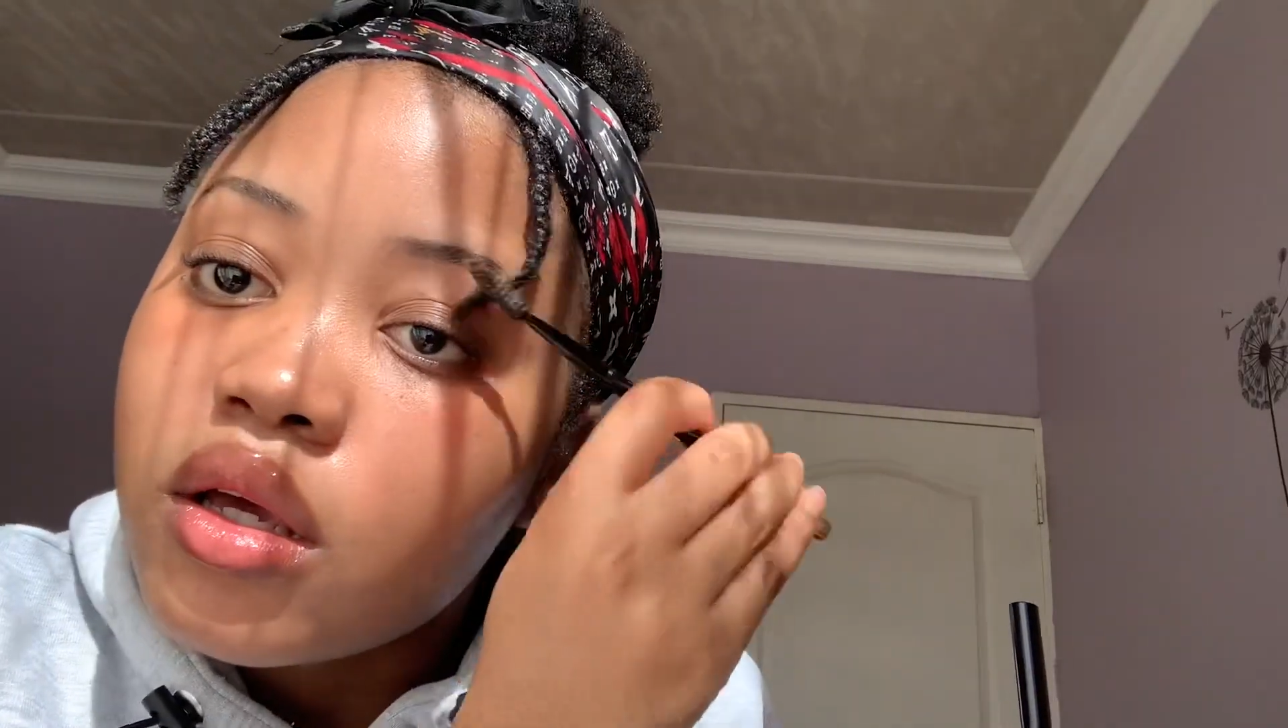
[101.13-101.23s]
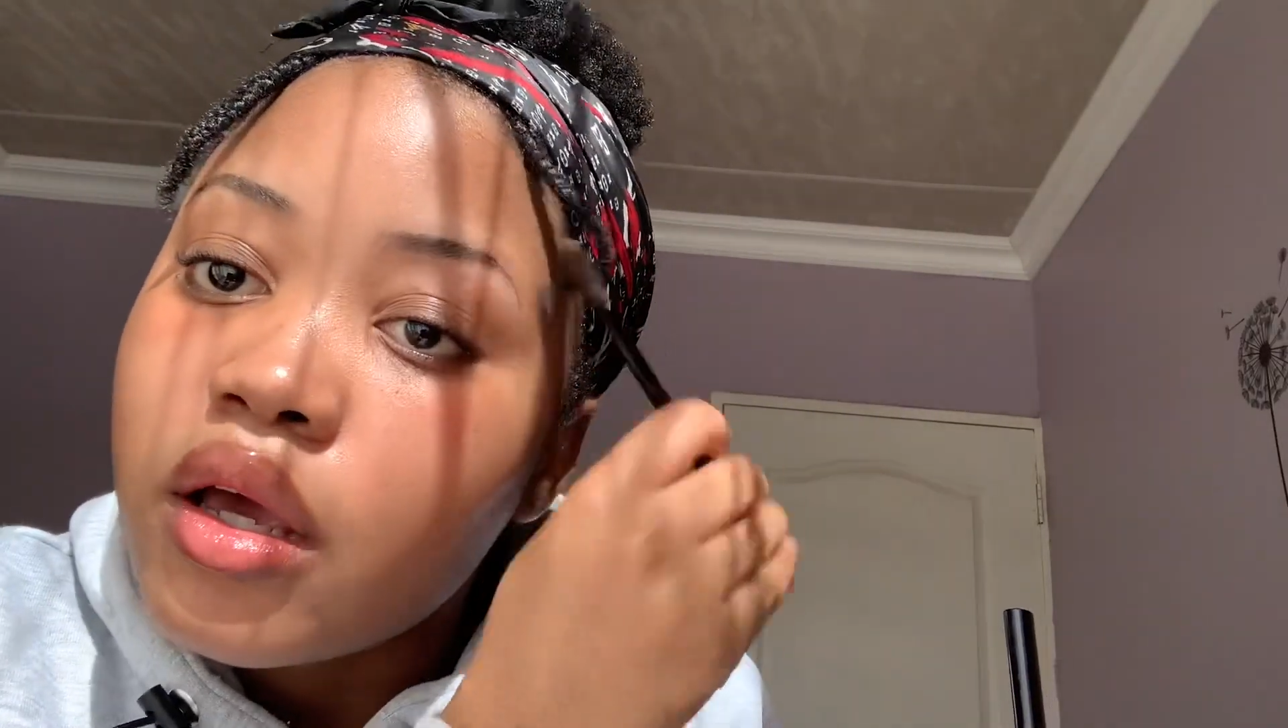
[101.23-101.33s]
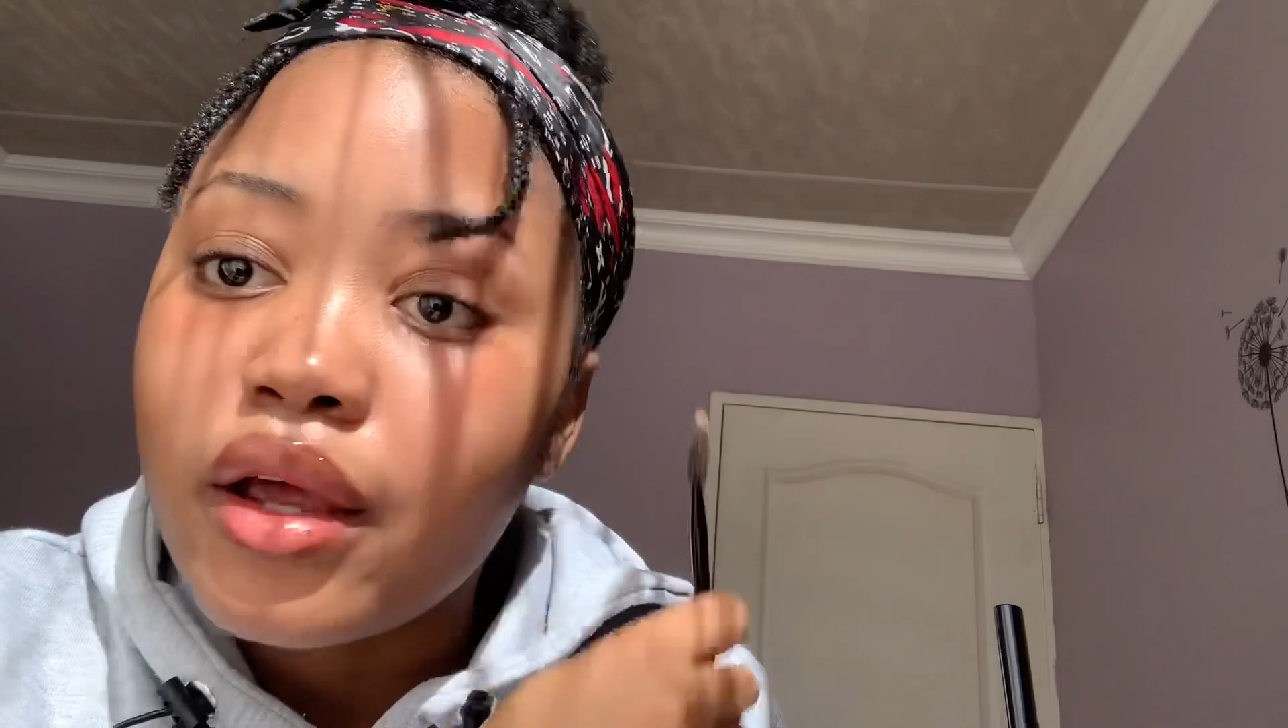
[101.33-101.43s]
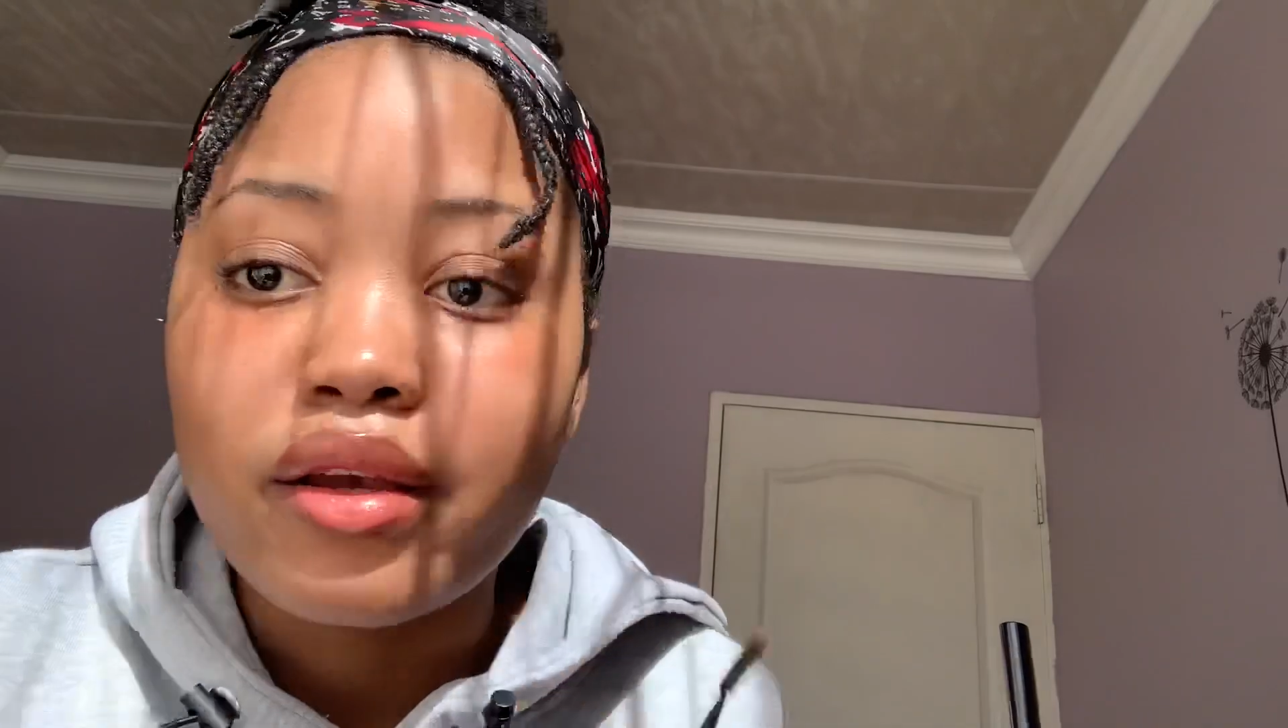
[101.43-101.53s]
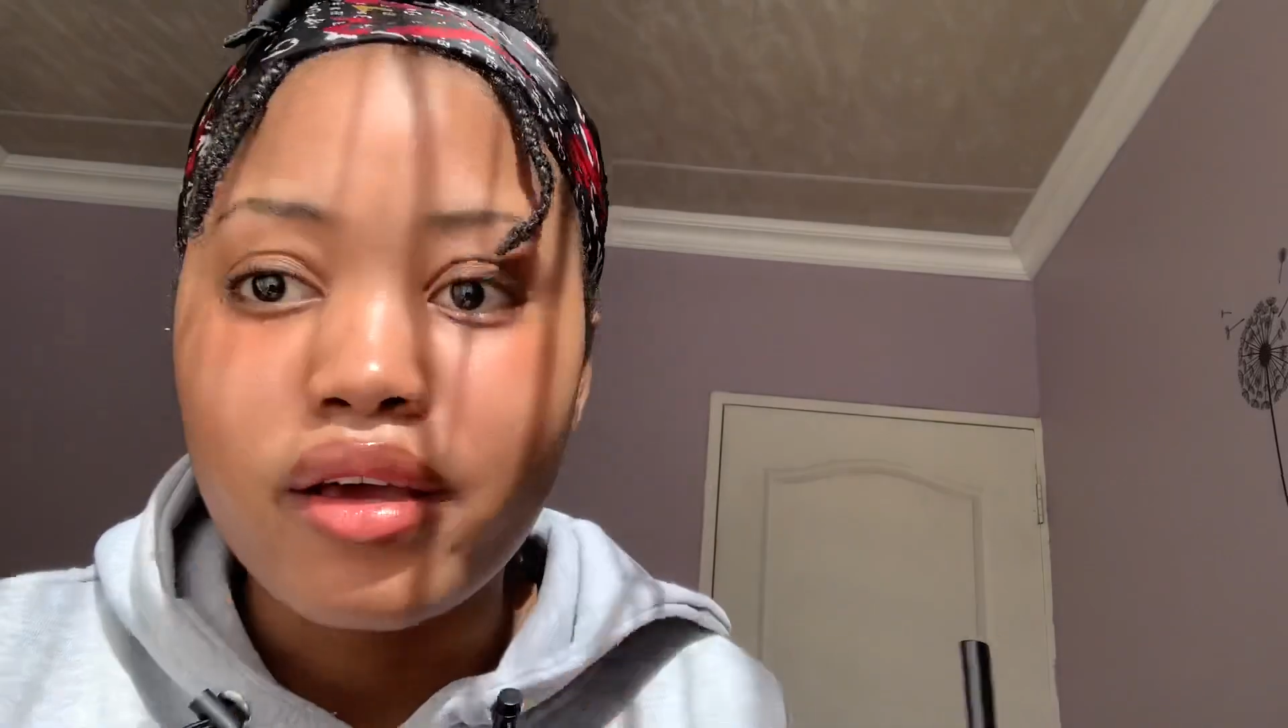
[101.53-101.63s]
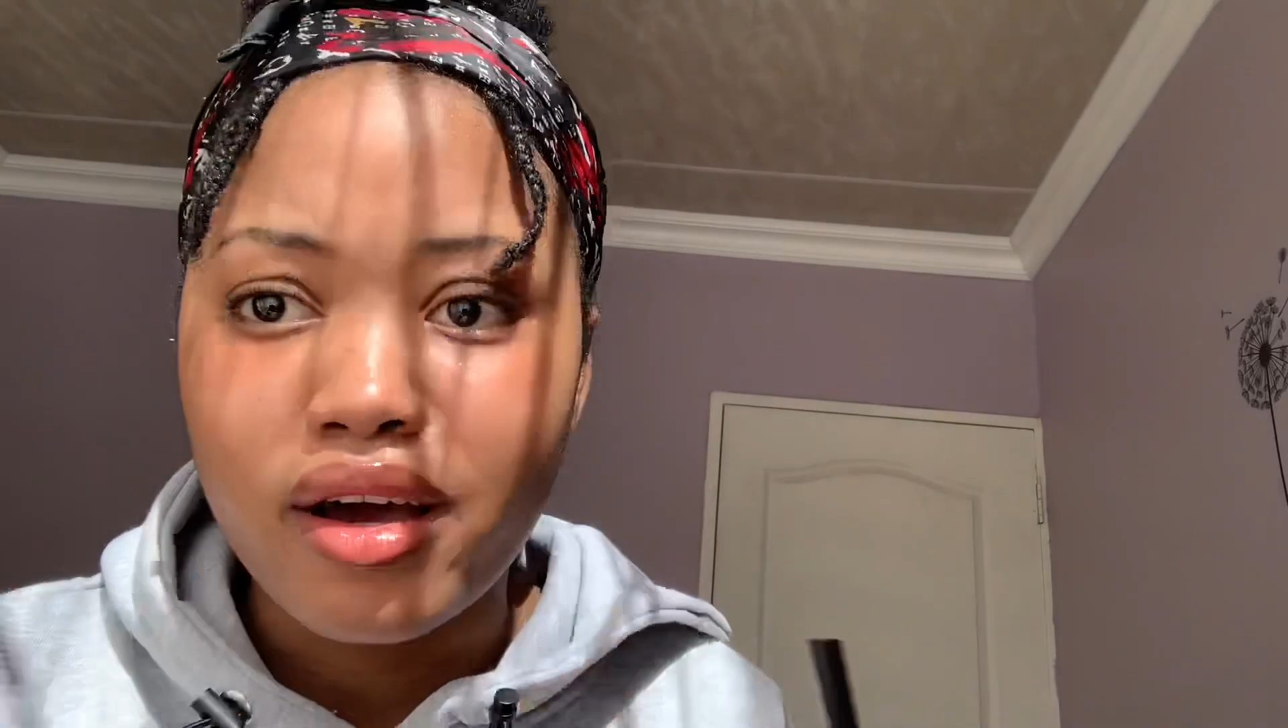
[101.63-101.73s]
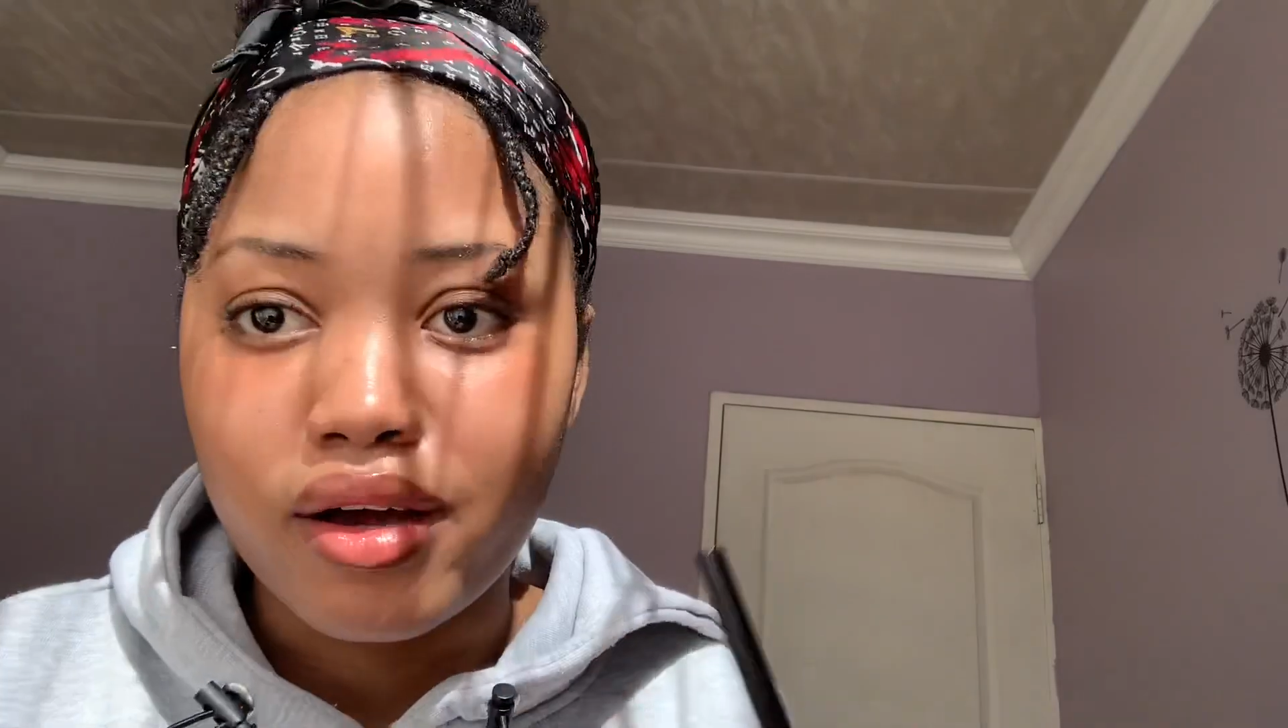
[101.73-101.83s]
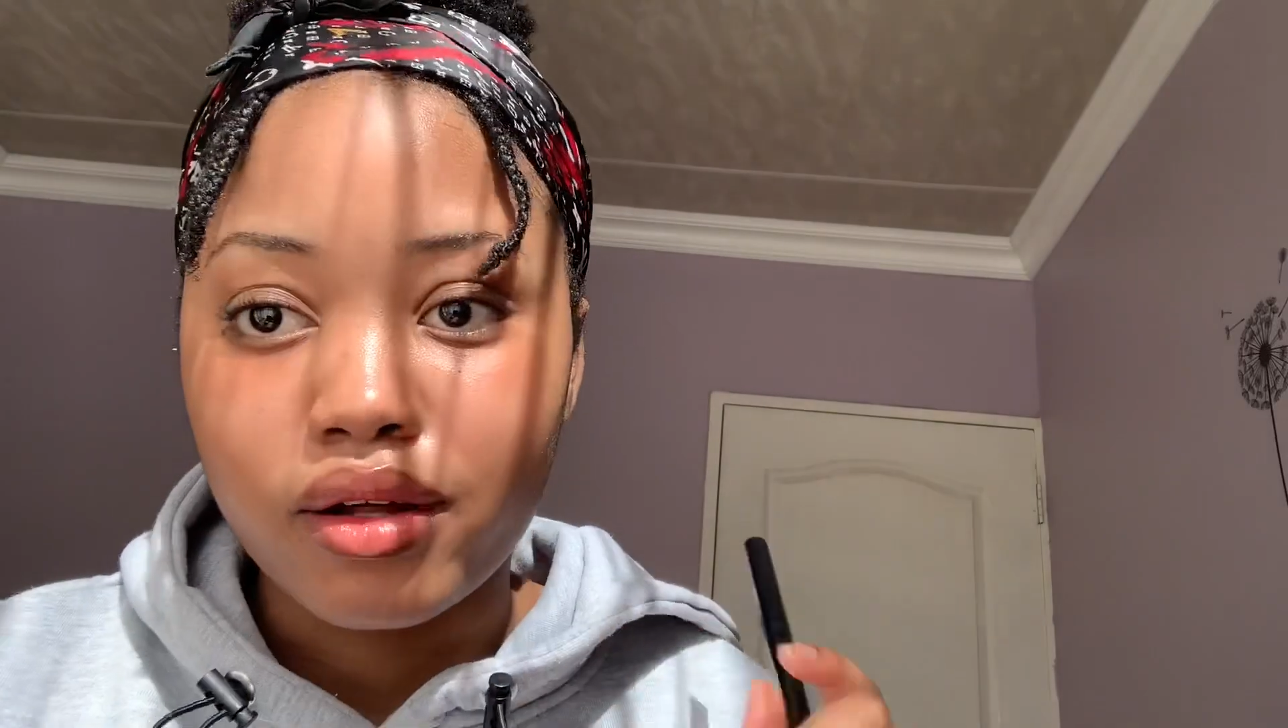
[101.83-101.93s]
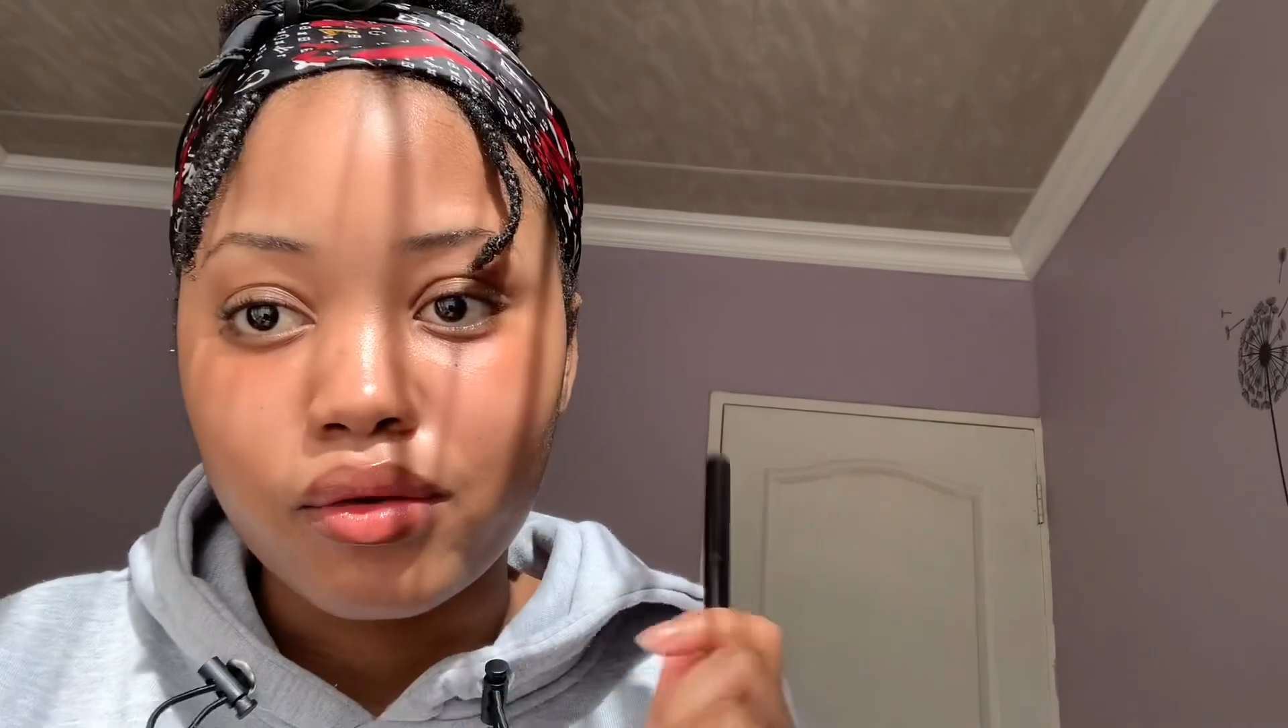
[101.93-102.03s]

And yeah,